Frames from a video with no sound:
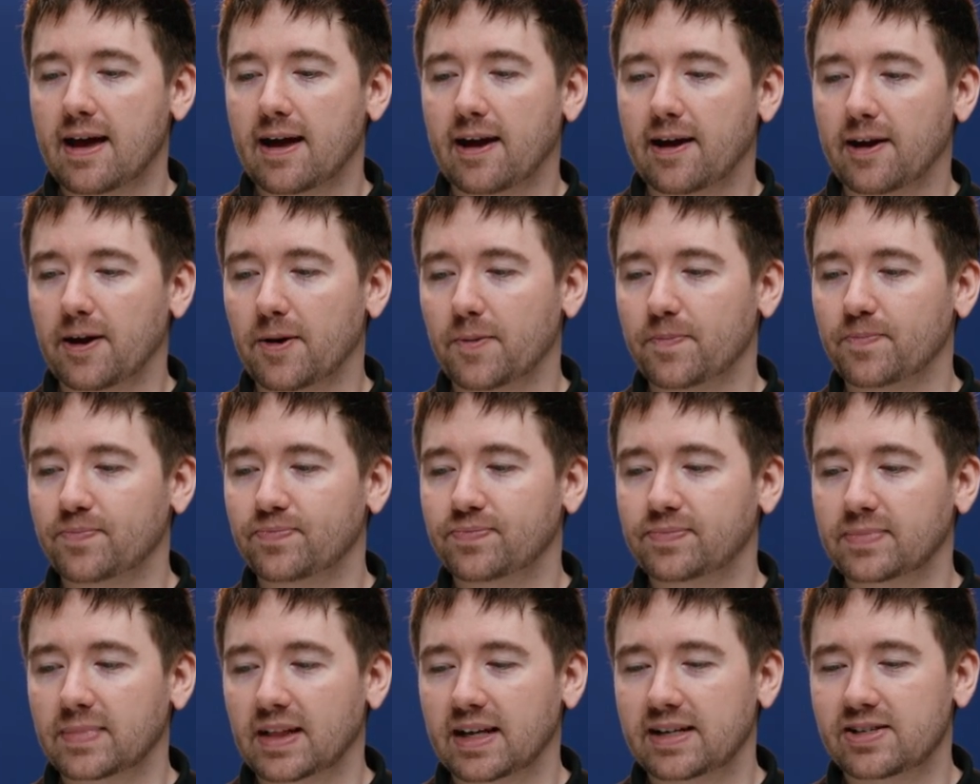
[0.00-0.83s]
Um,
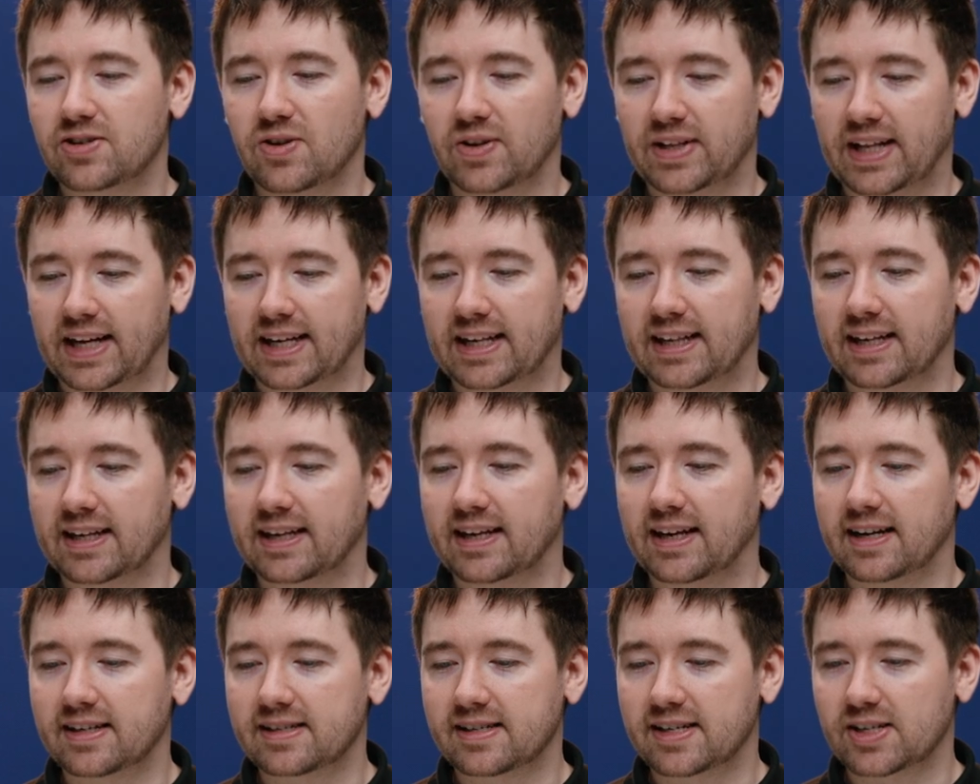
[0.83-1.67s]
it's not that
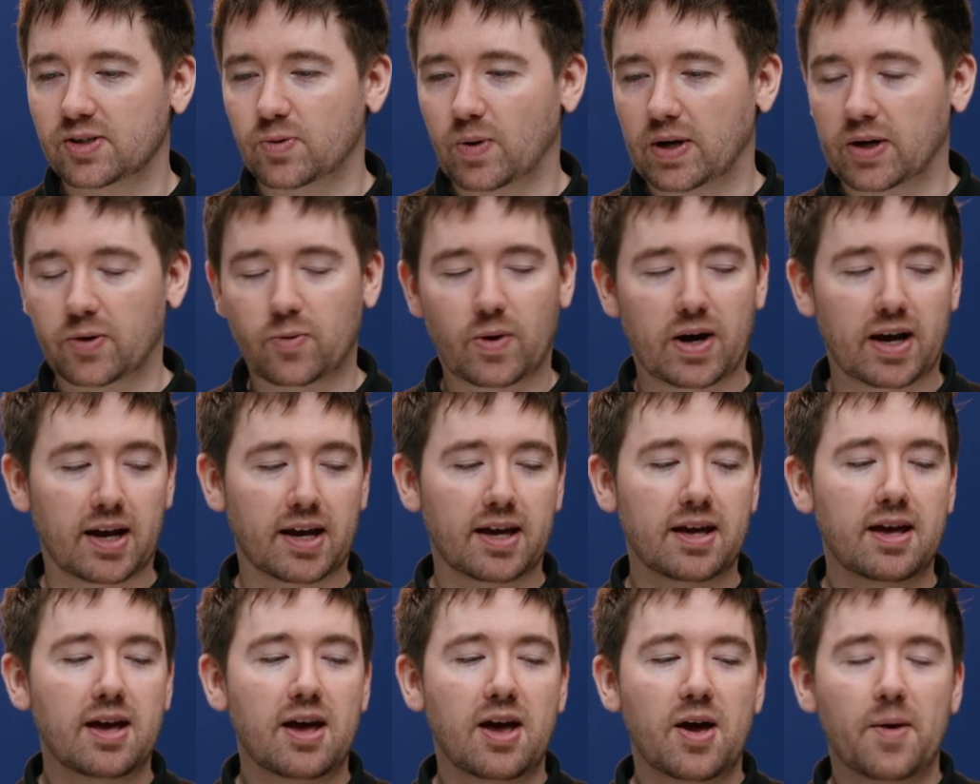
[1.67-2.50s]
clicky actually. It's quite quiet.
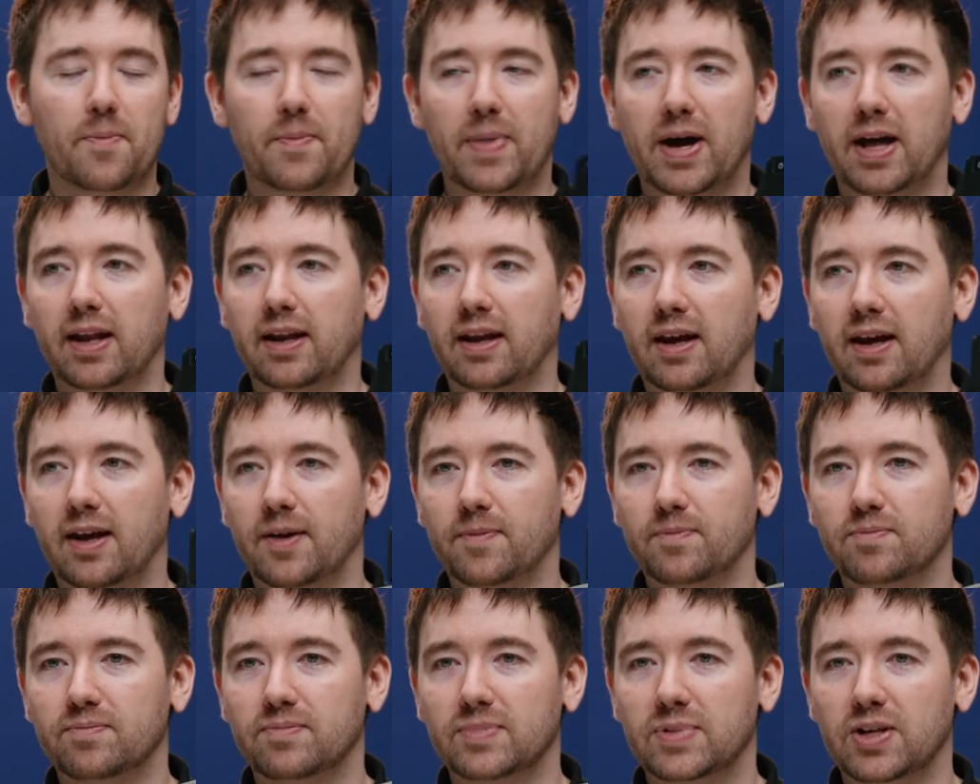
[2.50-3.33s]
But
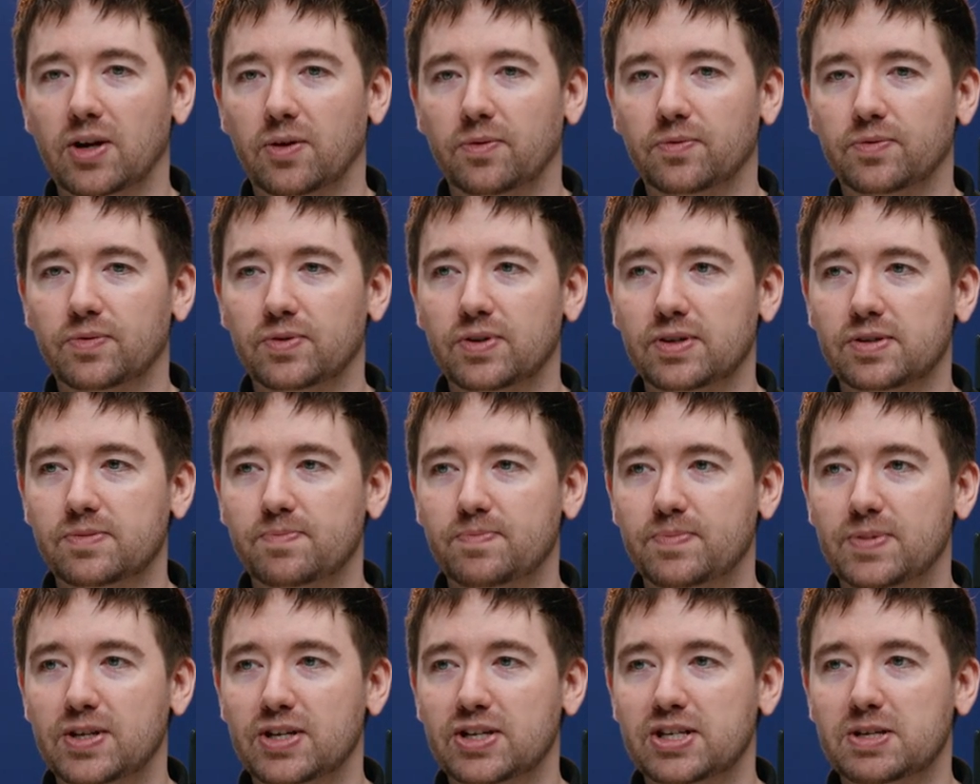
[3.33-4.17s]
um, you know, this
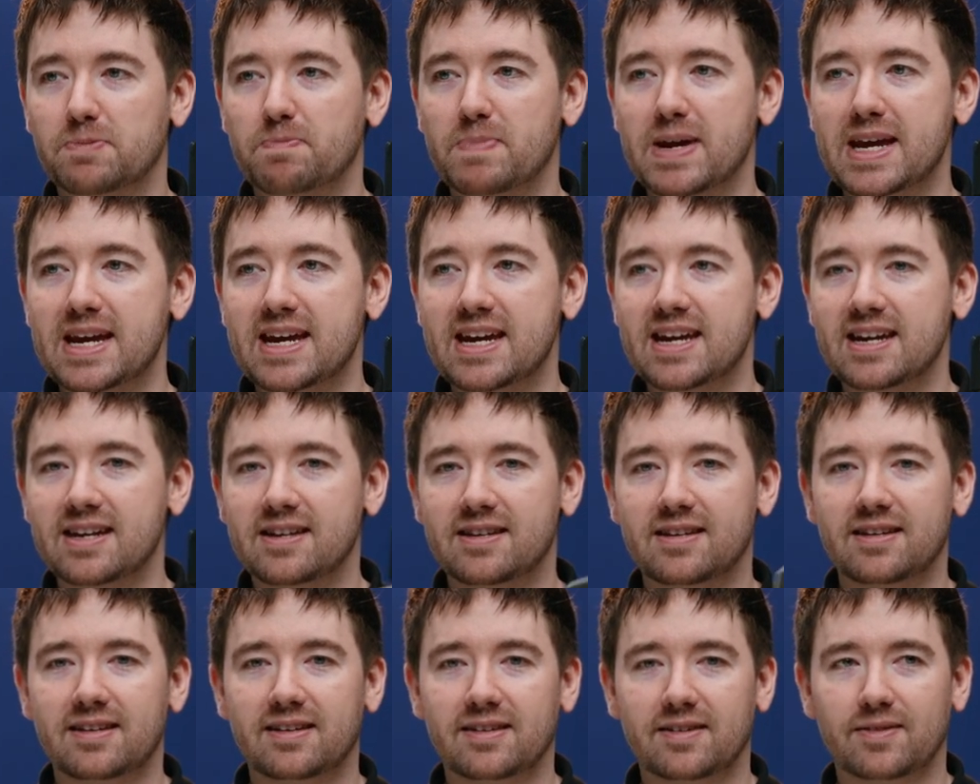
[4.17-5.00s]
the
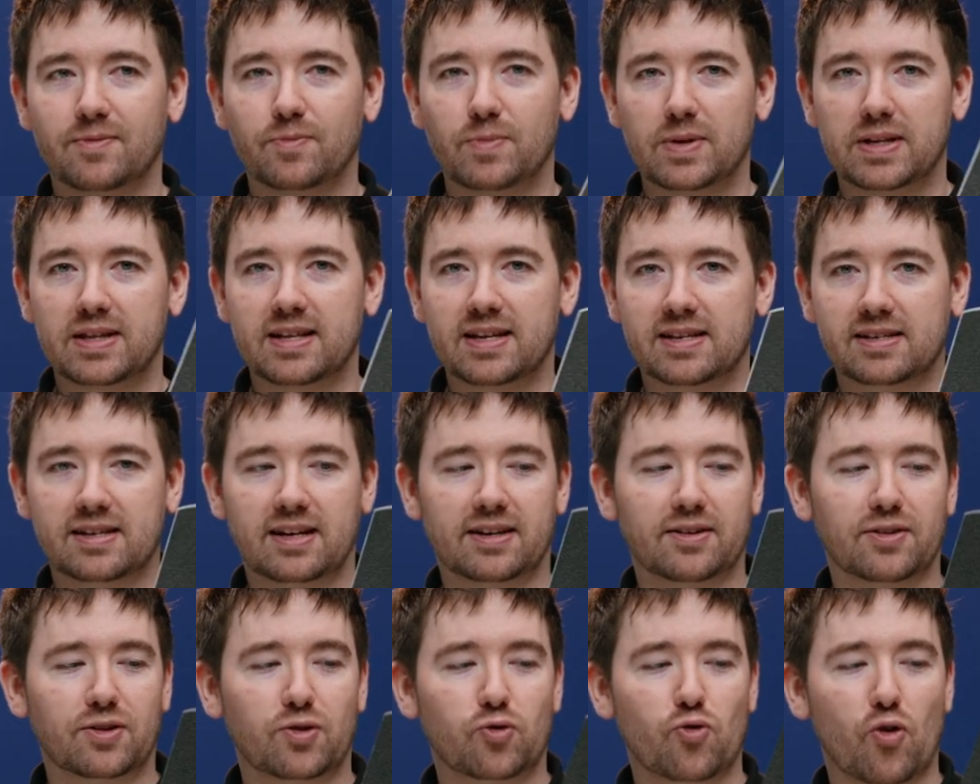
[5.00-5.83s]
speed with this
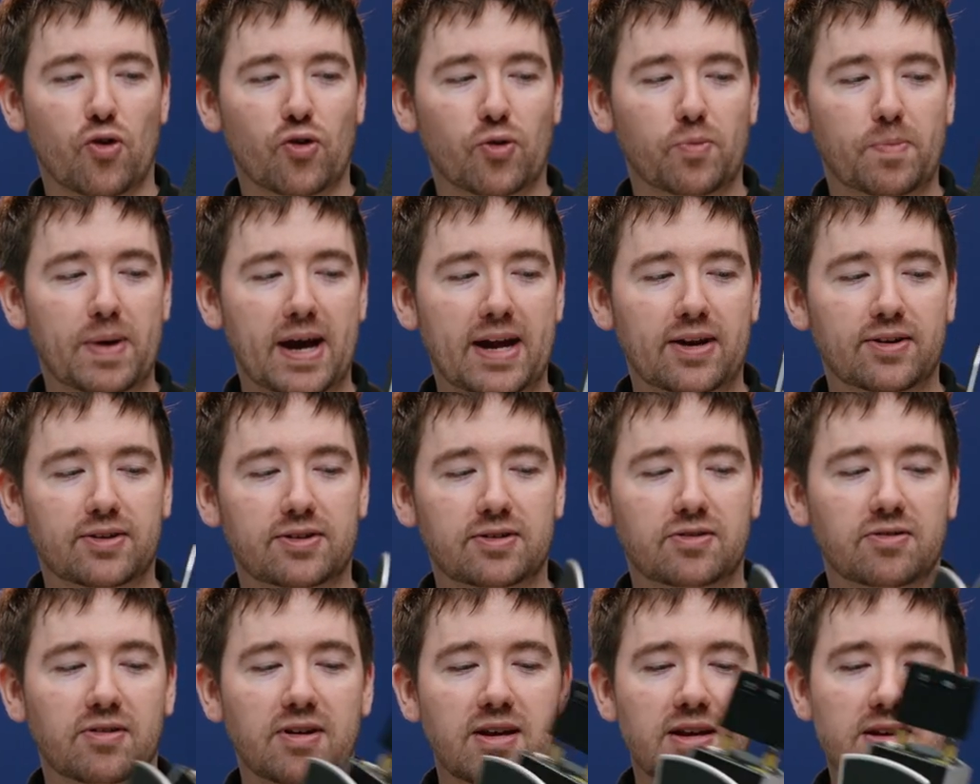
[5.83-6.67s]
kind of throttle
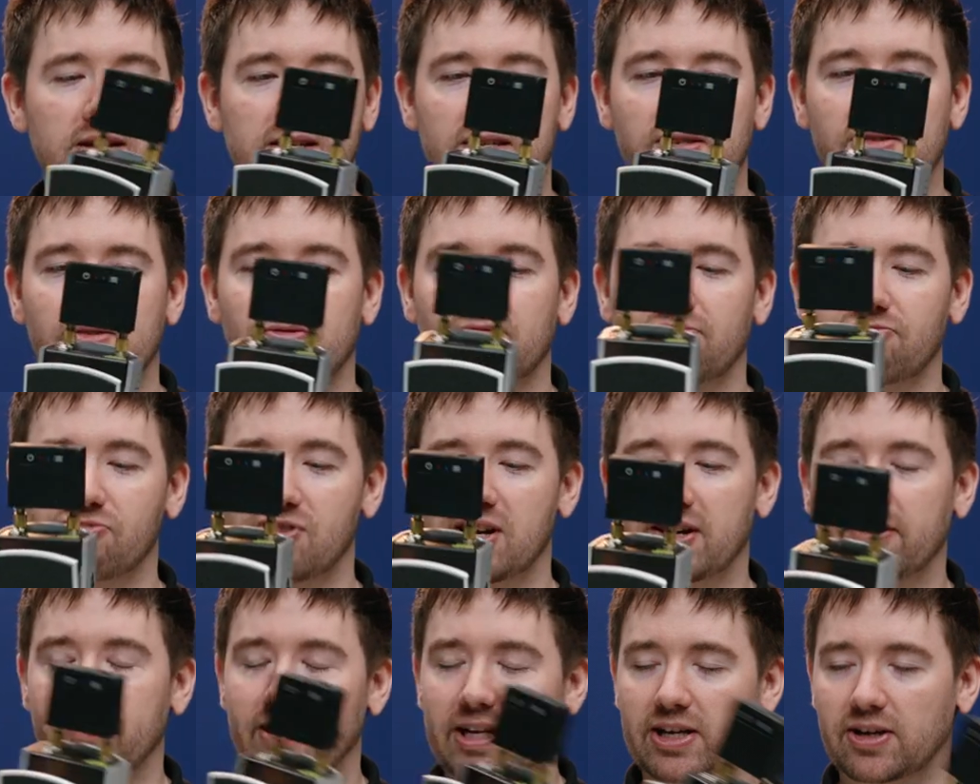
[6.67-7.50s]
pedal is
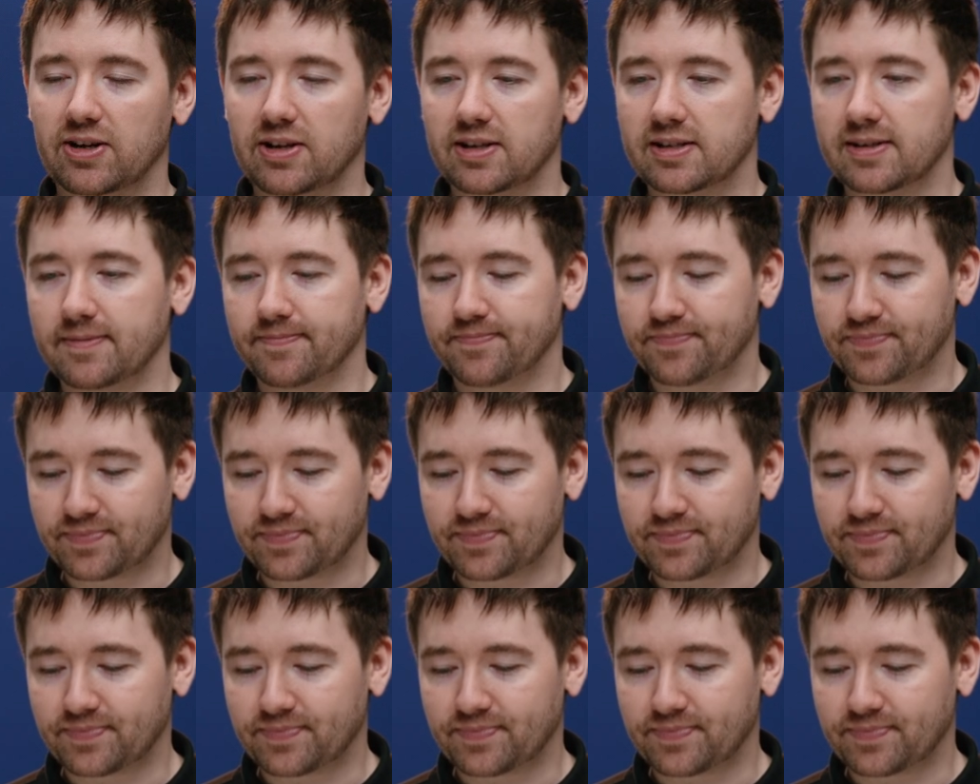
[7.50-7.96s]
really really good.